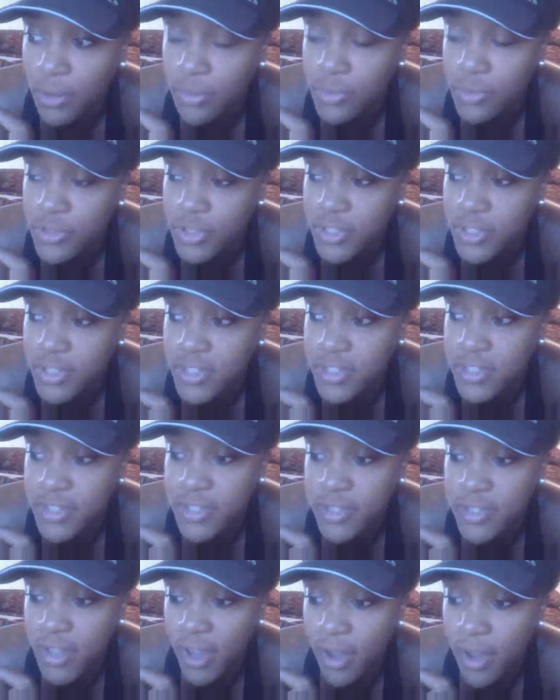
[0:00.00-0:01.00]

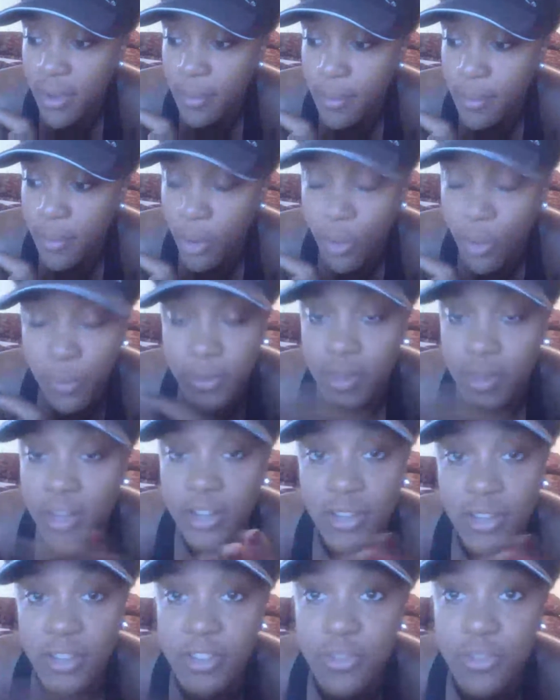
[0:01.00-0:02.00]
just hoping
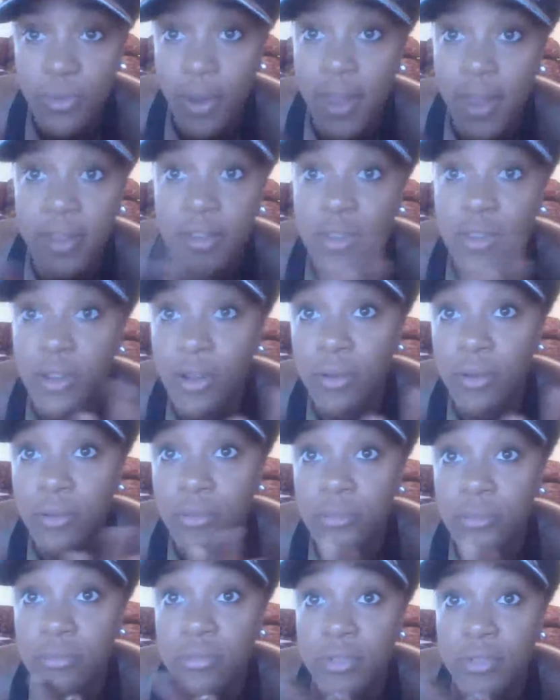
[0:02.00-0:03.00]
that it looks right.
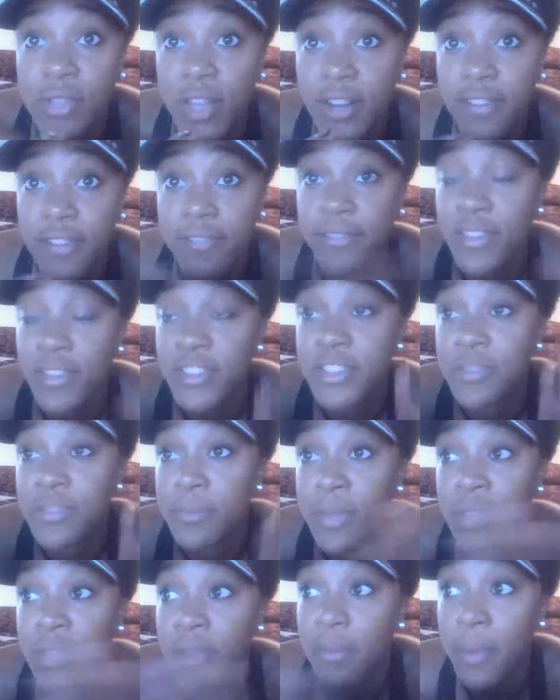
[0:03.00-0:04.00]
That it fits
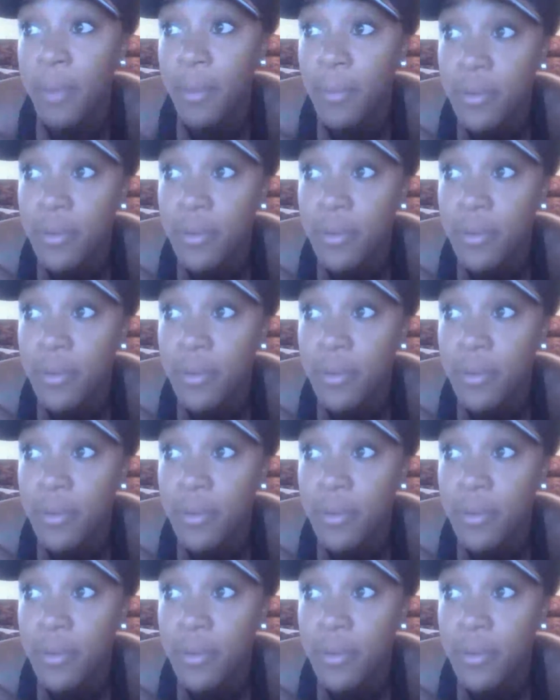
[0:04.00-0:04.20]
me, my